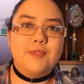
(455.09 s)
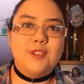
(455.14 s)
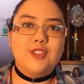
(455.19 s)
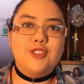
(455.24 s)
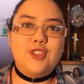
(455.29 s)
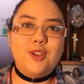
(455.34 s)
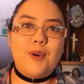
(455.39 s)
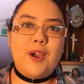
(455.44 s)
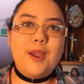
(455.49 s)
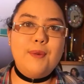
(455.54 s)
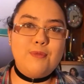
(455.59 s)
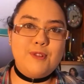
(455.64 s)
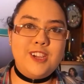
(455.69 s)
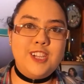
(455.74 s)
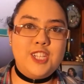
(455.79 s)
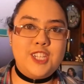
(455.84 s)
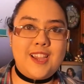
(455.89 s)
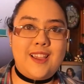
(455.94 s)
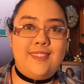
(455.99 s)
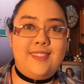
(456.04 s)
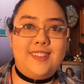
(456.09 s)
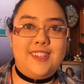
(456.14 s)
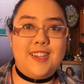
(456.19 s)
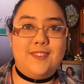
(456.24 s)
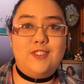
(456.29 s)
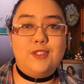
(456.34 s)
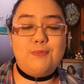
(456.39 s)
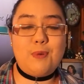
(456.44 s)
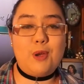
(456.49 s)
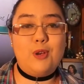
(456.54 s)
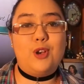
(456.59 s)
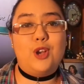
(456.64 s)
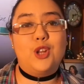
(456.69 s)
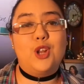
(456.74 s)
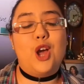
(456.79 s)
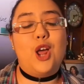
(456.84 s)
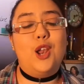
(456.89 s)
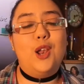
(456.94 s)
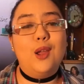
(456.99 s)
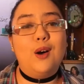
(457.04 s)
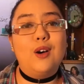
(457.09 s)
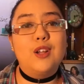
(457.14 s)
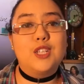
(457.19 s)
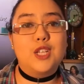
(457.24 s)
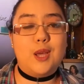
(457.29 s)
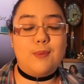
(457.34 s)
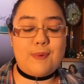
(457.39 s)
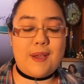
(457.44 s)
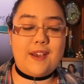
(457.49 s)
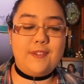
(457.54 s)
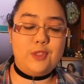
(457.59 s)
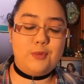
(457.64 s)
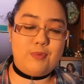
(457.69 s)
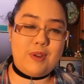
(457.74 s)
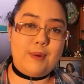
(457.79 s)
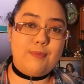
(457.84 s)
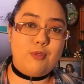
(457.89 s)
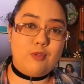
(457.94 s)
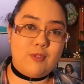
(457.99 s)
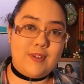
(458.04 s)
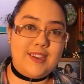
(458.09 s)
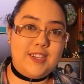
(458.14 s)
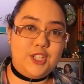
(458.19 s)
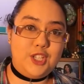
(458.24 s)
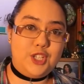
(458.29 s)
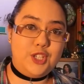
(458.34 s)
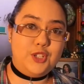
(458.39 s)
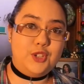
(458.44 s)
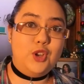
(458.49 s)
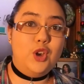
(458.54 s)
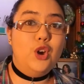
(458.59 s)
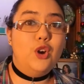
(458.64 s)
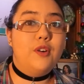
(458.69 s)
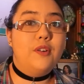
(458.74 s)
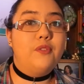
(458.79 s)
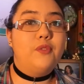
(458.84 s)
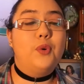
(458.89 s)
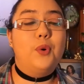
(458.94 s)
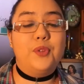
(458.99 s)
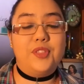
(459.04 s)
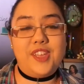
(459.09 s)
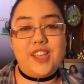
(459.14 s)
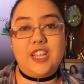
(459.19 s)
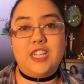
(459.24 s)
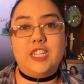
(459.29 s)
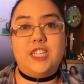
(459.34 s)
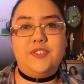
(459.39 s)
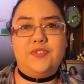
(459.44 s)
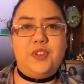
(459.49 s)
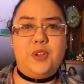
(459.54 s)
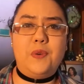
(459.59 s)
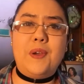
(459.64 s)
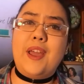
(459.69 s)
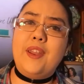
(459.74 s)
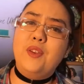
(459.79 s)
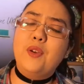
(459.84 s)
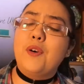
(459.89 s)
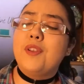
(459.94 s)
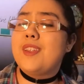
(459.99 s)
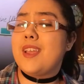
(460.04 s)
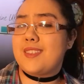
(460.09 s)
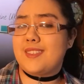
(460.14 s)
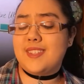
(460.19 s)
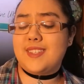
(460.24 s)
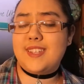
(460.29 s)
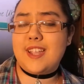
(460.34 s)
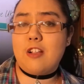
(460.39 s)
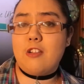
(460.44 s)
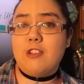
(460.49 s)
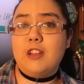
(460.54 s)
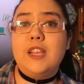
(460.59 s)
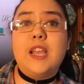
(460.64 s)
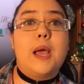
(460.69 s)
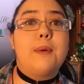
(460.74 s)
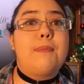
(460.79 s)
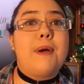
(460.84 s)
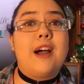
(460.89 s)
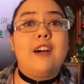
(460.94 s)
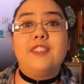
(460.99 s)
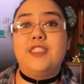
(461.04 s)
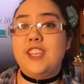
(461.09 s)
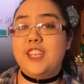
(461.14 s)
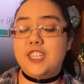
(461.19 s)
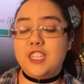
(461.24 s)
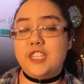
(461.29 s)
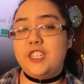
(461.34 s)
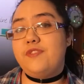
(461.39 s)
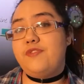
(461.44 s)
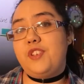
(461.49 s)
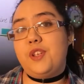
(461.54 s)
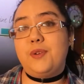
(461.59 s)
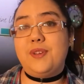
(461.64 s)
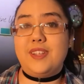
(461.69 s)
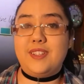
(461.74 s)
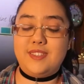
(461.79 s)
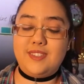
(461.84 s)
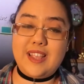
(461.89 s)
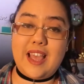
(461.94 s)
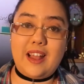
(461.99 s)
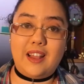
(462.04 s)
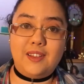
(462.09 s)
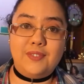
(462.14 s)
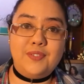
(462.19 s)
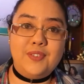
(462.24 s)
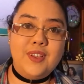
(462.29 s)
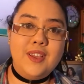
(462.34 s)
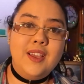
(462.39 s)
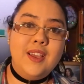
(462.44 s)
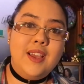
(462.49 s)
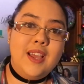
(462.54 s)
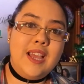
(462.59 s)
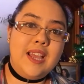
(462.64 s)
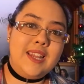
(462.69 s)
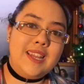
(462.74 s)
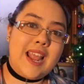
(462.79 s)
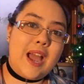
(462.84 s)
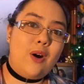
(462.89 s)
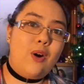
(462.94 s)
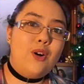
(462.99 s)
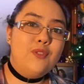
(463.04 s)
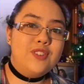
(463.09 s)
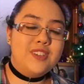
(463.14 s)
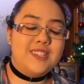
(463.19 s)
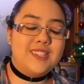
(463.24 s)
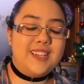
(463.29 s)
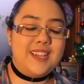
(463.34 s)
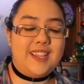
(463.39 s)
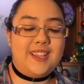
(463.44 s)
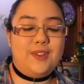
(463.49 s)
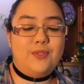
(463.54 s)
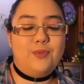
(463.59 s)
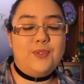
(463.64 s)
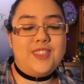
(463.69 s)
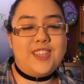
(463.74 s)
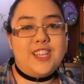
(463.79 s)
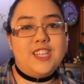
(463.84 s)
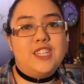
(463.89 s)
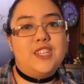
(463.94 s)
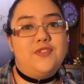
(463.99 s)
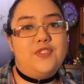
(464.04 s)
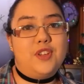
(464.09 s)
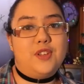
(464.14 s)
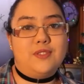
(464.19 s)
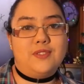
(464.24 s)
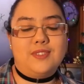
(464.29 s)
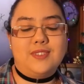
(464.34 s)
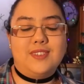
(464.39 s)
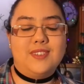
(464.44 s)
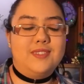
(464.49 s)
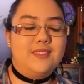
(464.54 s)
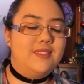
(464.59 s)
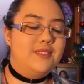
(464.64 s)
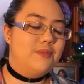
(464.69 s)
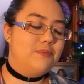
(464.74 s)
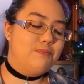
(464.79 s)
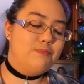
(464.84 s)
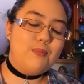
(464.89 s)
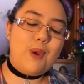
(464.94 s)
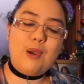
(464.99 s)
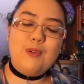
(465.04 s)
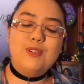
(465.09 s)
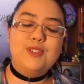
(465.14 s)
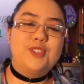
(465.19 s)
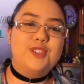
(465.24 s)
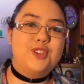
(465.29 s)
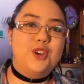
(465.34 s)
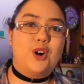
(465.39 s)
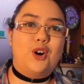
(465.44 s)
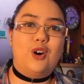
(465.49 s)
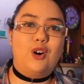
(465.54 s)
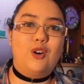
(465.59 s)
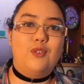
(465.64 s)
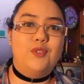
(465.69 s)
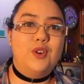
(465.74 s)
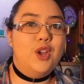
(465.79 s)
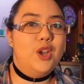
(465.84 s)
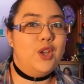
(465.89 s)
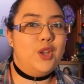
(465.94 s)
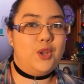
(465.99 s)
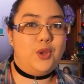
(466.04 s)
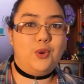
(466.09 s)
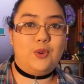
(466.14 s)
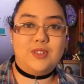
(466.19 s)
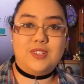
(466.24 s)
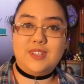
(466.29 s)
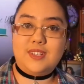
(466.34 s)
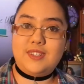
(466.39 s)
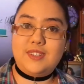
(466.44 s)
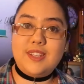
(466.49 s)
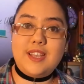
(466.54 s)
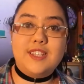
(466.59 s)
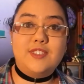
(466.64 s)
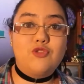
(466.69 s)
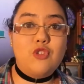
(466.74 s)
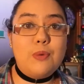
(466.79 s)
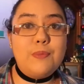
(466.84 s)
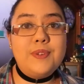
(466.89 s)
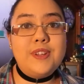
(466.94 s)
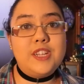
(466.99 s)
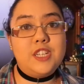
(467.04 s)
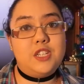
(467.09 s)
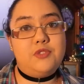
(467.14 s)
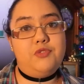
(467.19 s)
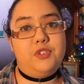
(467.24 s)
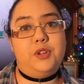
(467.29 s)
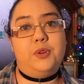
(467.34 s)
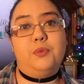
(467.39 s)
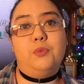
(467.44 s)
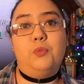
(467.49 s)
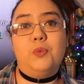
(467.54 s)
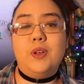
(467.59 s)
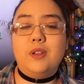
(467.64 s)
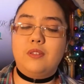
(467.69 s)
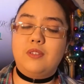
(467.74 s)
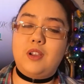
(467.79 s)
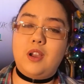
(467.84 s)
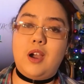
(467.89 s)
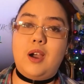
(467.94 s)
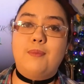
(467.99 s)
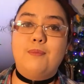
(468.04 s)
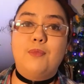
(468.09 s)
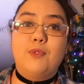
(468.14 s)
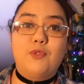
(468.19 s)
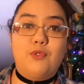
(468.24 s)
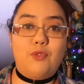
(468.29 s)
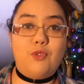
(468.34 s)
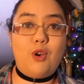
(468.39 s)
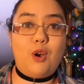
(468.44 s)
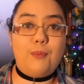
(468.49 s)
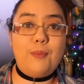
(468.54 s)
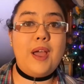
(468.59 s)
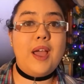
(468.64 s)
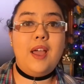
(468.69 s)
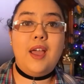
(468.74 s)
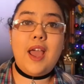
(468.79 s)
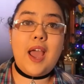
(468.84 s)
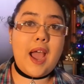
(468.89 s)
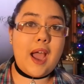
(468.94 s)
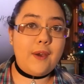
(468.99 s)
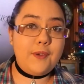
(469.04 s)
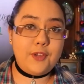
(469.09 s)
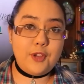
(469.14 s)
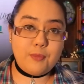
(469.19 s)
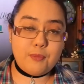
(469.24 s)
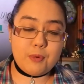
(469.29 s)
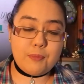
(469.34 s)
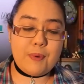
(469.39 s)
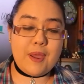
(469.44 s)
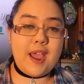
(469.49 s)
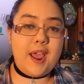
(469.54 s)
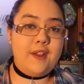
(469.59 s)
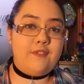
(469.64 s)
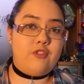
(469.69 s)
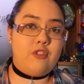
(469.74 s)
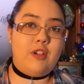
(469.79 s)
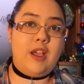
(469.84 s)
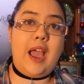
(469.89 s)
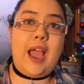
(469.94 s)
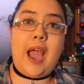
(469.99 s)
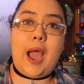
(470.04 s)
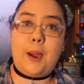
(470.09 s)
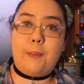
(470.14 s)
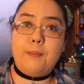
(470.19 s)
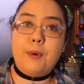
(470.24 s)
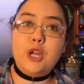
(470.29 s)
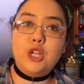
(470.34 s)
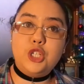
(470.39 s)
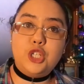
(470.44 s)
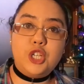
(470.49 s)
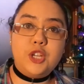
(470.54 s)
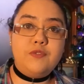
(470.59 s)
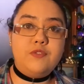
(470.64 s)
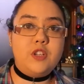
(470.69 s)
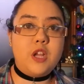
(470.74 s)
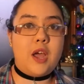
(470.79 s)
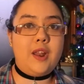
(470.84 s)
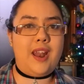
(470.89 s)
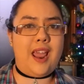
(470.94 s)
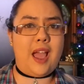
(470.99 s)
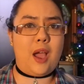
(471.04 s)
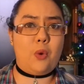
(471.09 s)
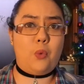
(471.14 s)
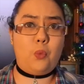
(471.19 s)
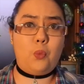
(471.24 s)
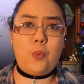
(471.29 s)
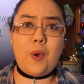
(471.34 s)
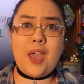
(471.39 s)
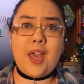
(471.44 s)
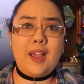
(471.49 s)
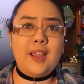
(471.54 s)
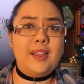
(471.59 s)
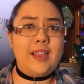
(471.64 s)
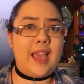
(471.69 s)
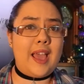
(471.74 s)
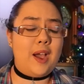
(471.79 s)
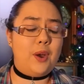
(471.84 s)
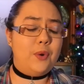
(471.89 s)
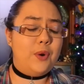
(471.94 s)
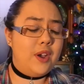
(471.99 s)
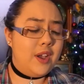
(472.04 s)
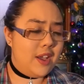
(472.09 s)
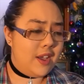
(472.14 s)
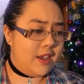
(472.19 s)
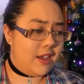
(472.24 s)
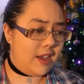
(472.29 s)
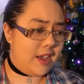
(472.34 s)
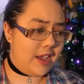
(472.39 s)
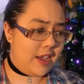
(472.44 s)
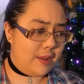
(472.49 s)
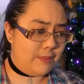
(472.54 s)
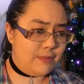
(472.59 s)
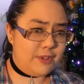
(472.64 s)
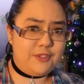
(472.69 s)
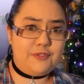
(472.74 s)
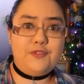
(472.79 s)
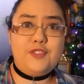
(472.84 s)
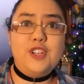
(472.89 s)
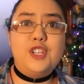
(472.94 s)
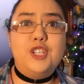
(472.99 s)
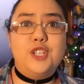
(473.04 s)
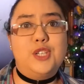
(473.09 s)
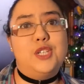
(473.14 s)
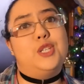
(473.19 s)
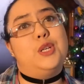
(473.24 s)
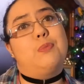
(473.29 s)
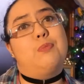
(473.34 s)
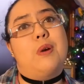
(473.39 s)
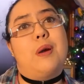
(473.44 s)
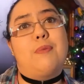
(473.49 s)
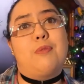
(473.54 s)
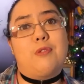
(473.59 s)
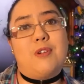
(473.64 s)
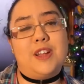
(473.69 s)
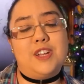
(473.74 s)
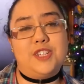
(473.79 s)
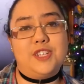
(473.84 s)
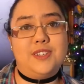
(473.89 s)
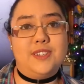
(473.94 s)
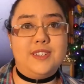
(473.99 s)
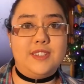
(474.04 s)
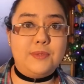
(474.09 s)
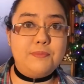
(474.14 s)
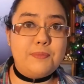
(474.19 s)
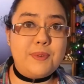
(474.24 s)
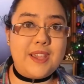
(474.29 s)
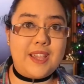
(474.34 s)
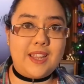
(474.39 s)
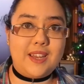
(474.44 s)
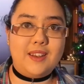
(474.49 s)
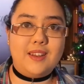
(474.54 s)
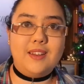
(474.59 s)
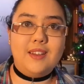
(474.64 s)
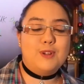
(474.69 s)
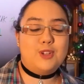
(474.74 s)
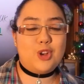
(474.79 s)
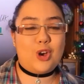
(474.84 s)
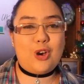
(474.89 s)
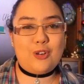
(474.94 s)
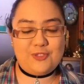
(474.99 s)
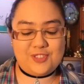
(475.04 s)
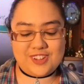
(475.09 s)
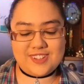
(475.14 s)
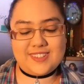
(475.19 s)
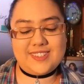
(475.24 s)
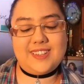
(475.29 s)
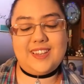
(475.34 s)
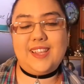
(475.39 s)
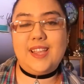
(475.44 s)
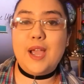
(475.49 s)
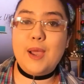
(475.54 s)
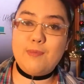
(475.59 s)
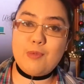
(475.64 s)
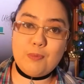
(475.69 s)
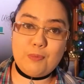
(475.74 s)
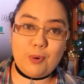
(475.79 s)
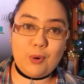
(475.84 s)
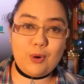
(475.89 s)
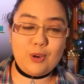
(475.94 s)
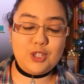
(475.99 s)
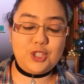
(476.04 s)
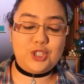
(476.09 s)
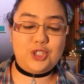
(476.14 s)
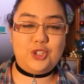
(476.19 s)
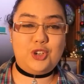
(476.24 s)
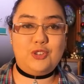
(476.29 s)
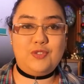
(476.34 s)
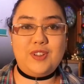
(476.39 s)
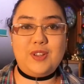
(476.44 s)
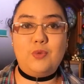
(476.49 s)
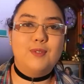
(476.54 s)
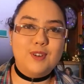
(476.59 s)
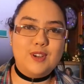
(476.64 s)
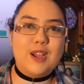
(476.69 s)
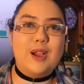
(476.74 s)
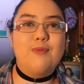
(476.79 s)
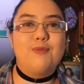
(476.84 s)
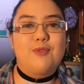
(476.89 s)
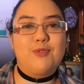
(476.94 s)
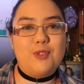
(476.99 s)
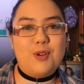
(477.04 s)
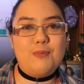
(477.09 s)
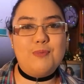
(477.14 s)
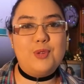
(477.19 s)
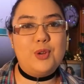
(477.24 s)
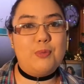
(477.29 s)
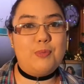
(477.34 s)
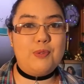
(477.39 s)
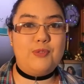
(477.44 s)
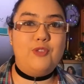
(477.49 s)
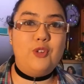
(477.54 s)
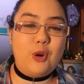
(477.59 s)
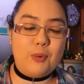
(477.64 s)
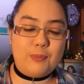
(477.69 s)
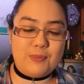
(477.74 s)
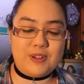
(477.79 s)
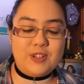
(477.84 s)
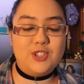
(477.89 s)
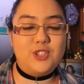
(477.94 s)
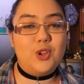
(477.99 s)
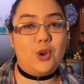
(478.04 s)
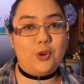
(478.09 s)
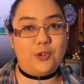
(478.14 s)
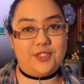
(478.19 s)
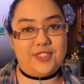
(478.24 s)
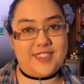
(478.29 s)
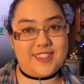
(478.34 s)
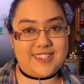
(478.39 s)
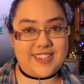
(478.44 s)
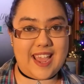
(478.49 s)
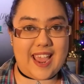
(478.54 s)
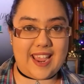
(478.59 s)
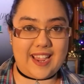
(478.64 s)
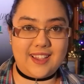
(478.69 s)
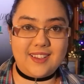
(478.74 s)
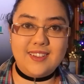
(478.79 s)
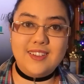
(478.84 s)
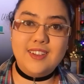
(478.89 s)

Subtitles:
So I appreciate that I've spoken a lot about the preparation for the interview and not necessarily about the interview itself. Now, obviously, with interviews, most of your success from an interview will come from how you prepared for it, how much you've done, how well, how efficient your preparation has been. But obviously, a proportion of it will come from your performance on the day.